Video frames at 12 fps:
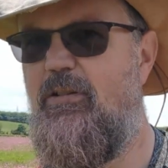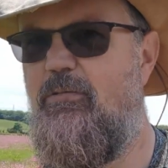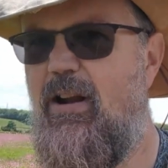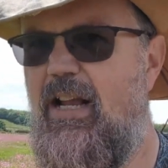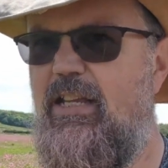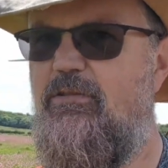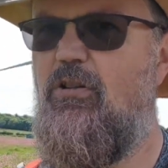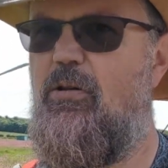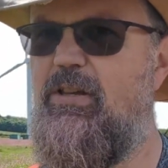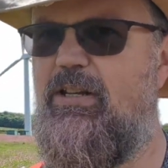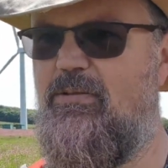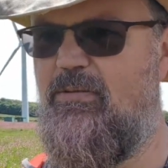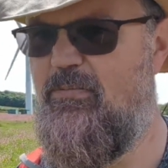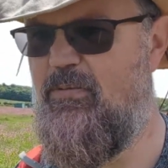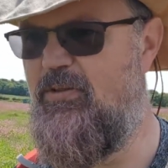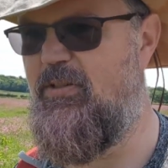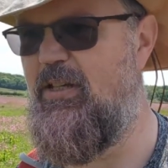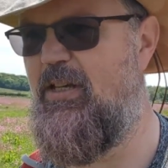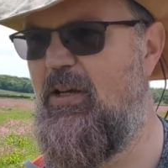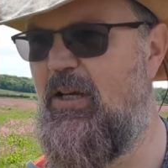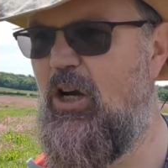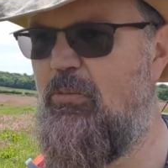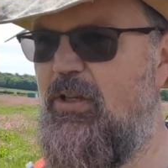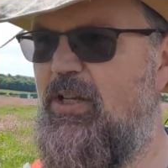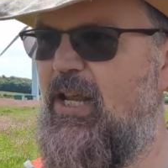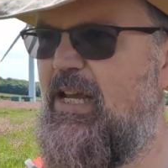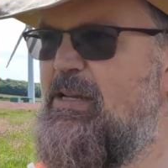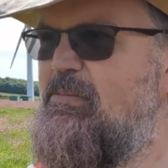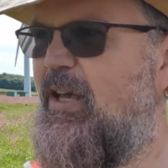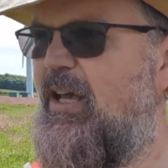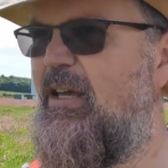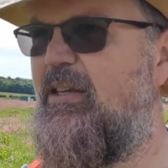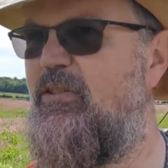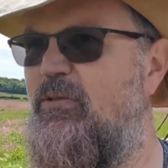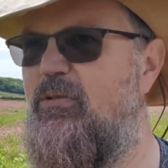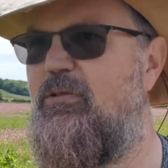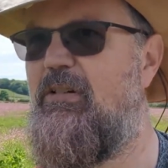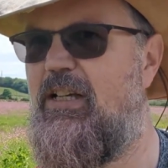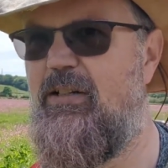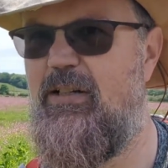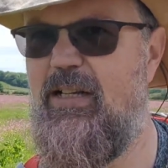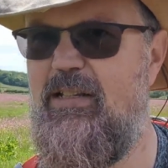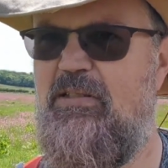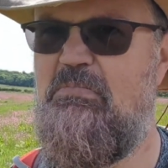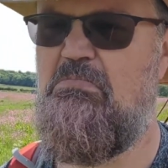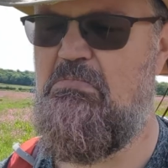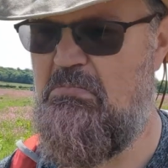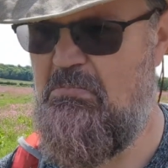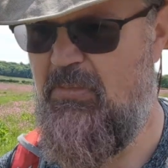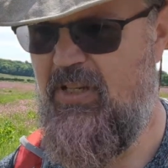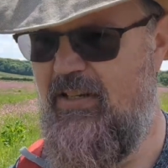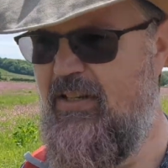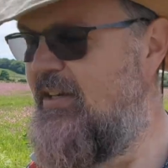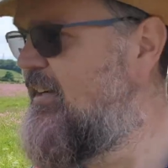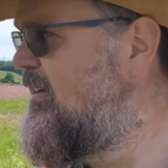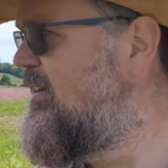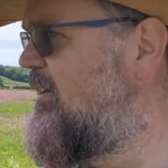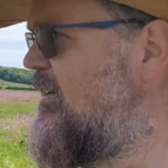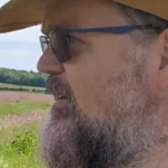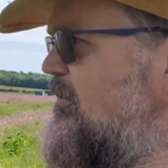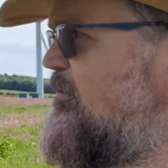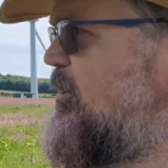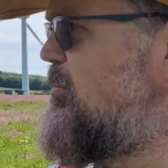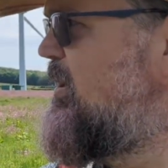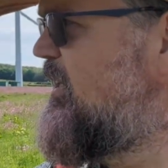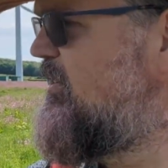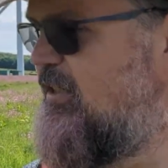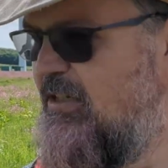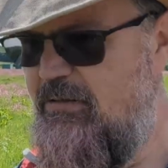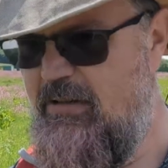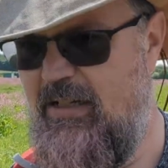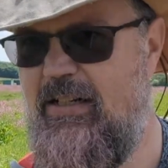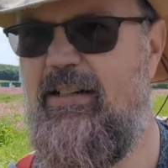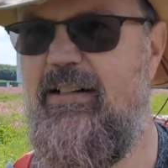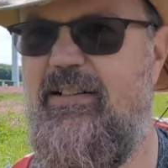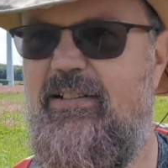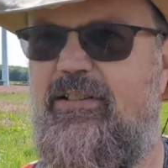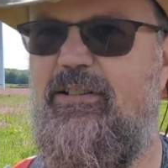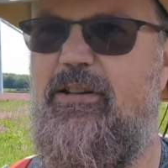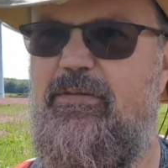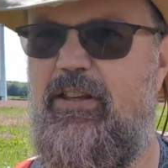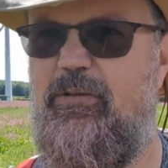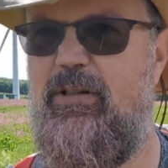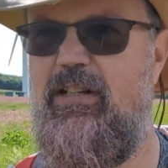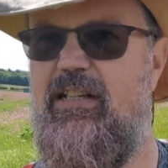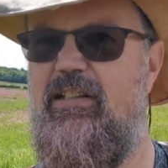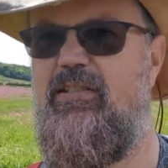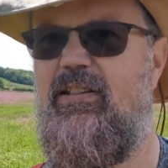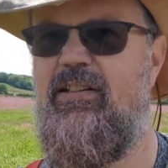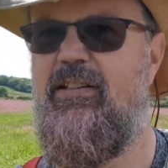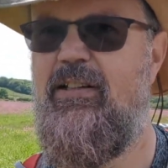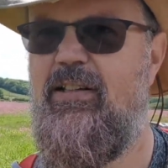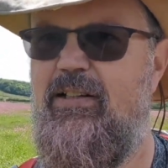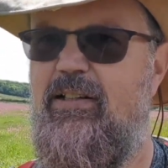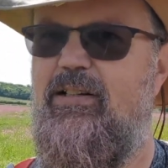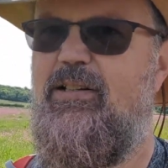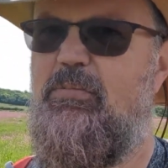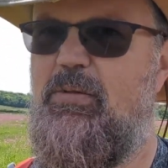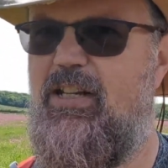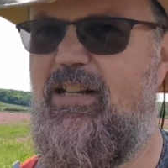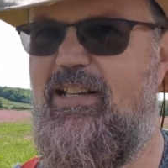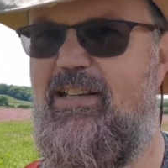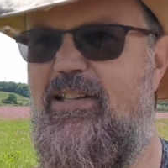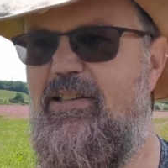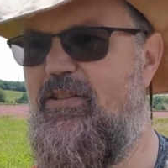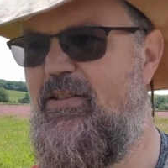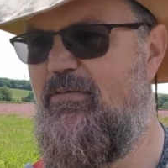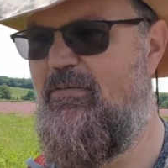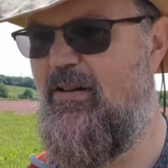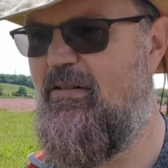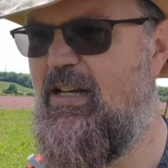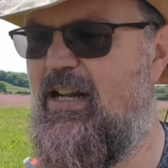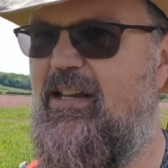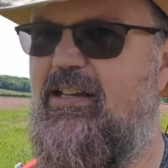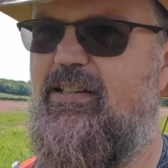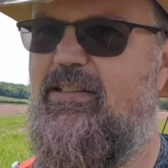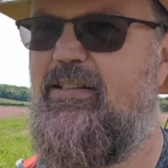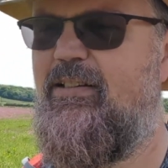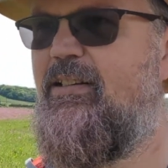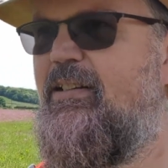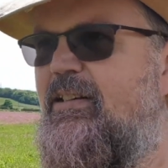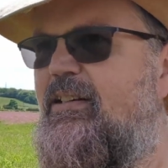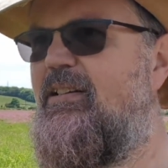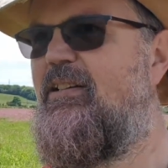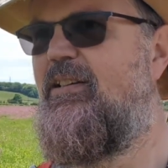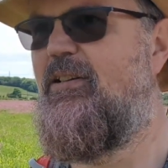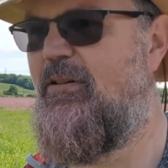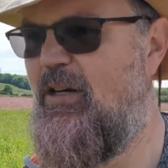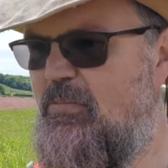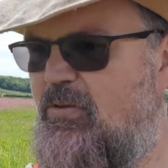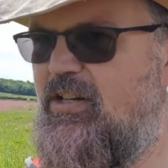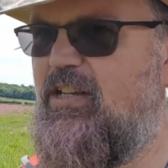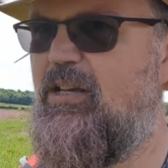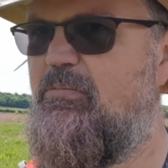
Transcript: Ragged Robin was a common name that I sort of recognised with the pink stuff. Don't know if that's what it is. It is very nice, very pretty.